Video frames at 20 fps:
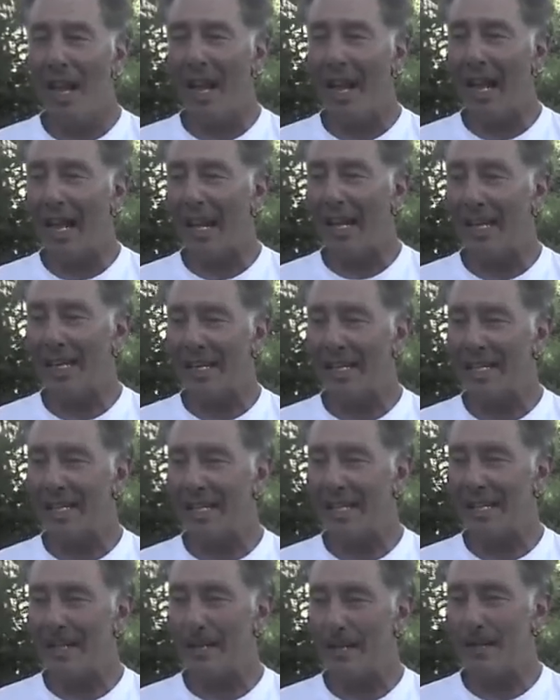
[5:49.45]
And
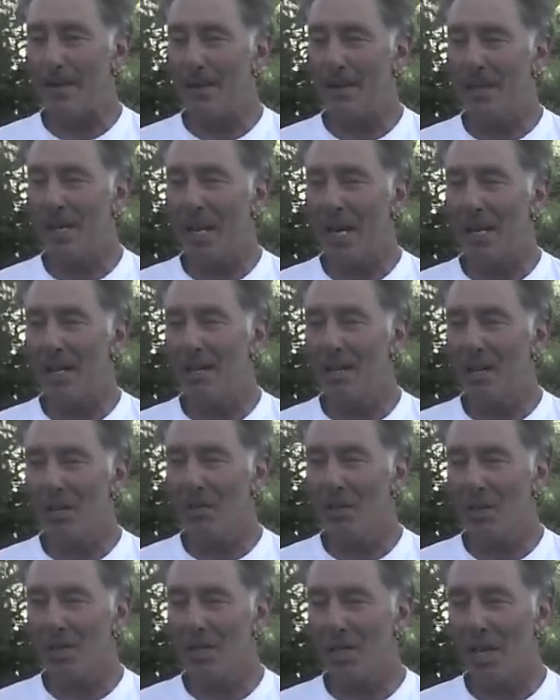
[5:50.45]
the idea
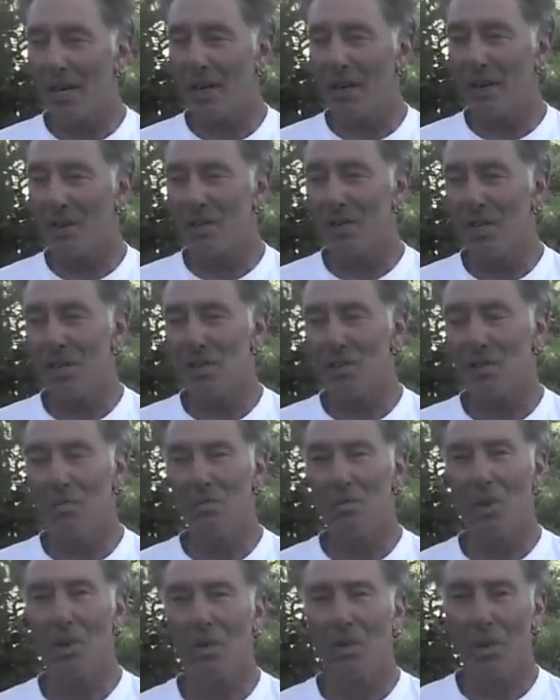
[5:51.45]
of extending our
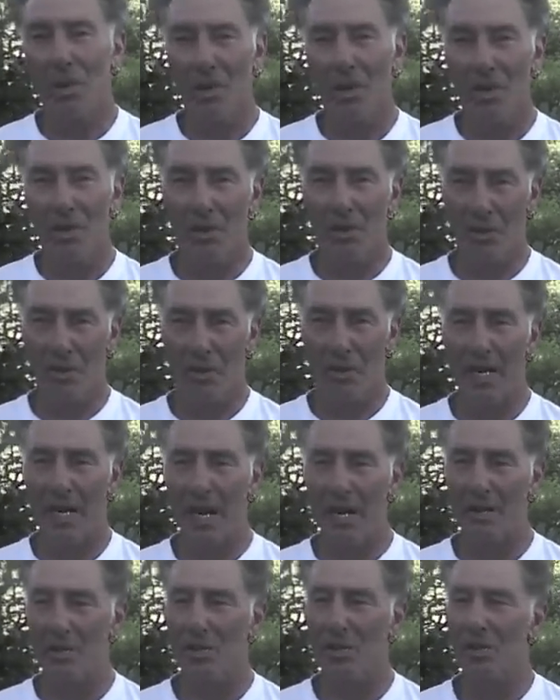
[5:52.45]
season with the
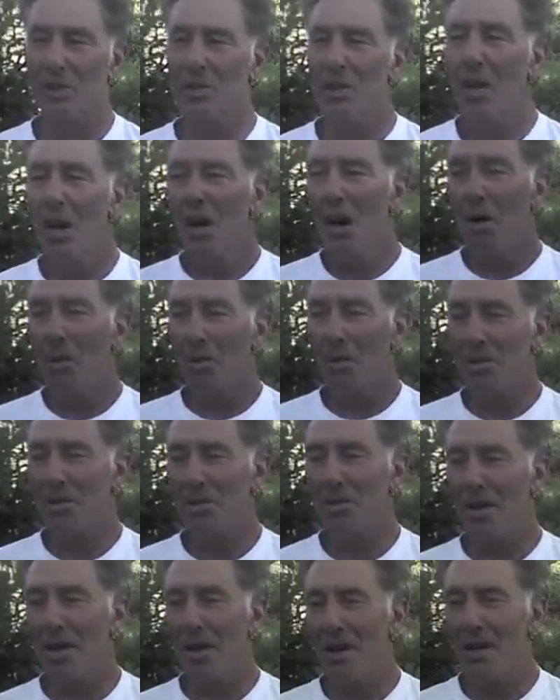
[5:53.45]
greenhouses
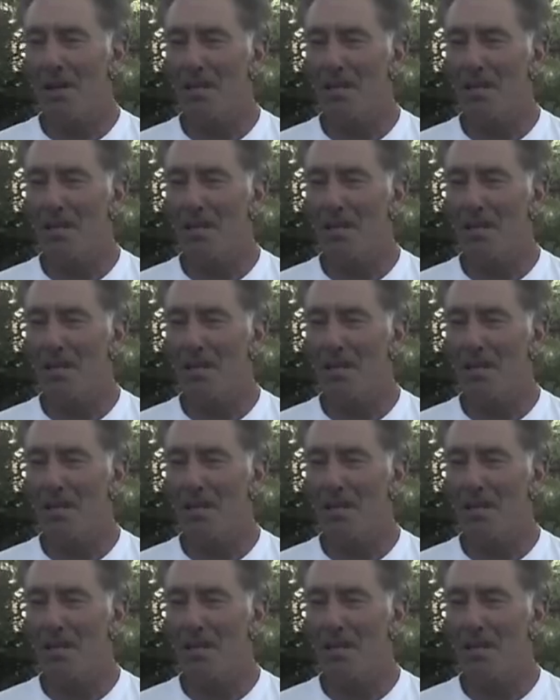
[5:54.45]
was